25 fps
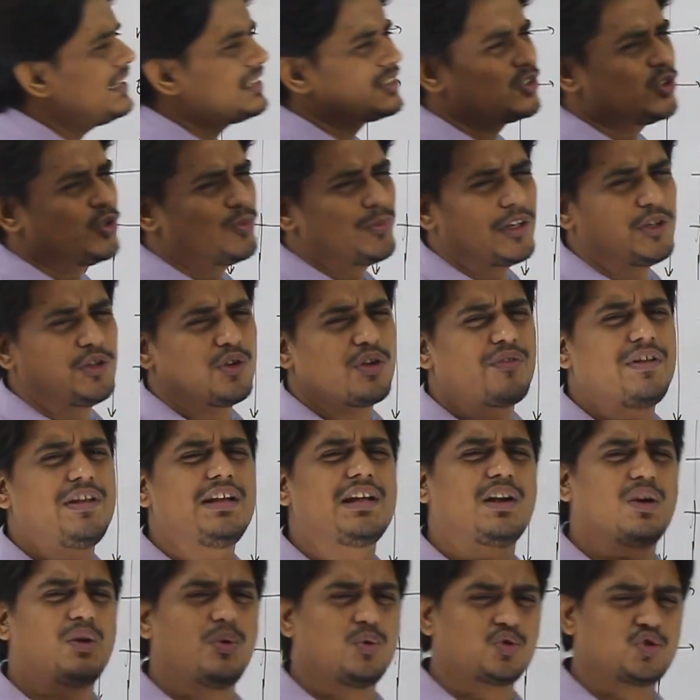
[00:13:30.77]
assume that you are very
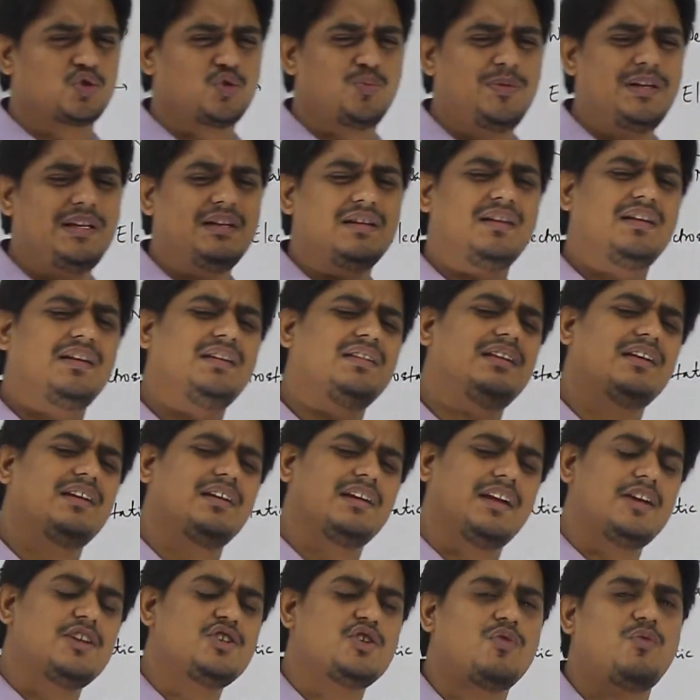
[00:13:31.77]
close to me in the
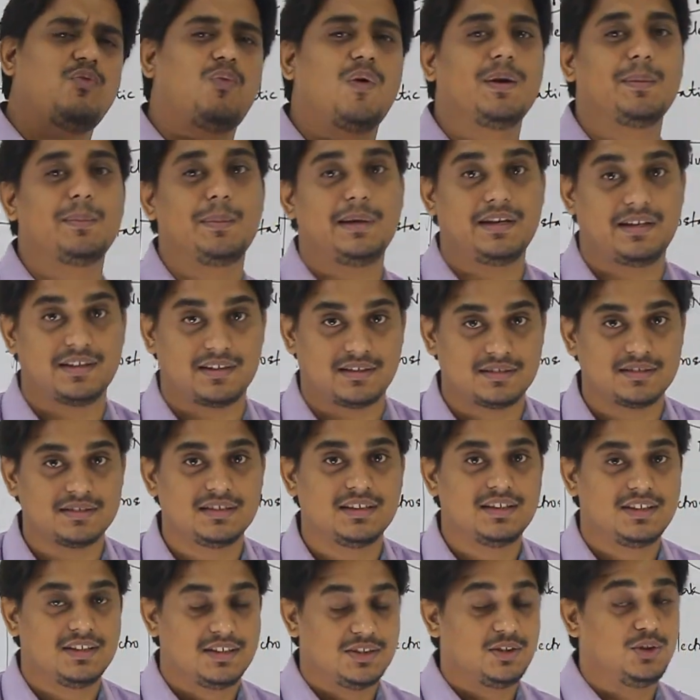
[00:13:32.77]
range of 1 meter.
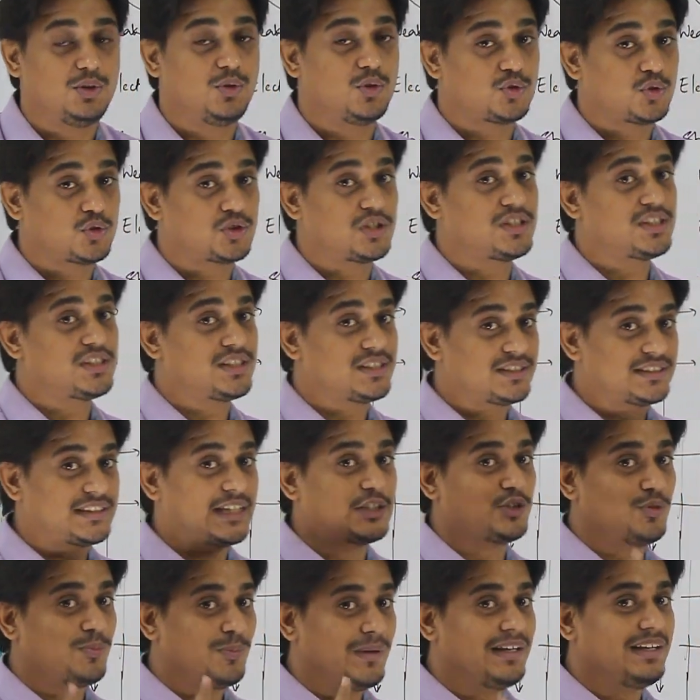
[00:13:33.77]
Though social distance
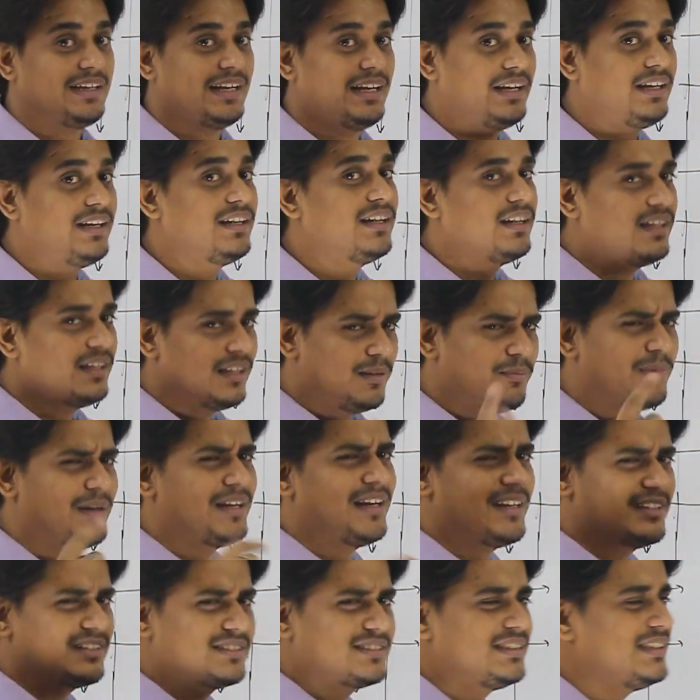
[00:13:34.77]
has to be maintained, but
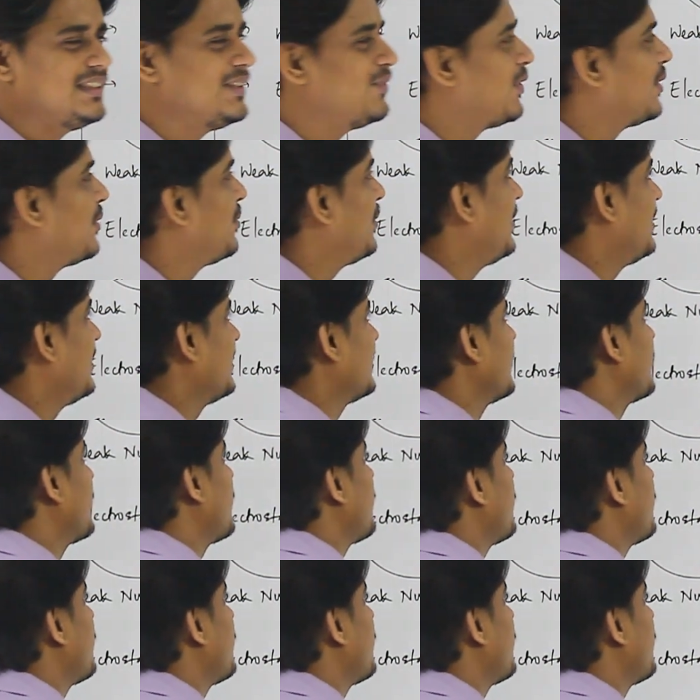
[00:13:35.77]
let us see 1 meter.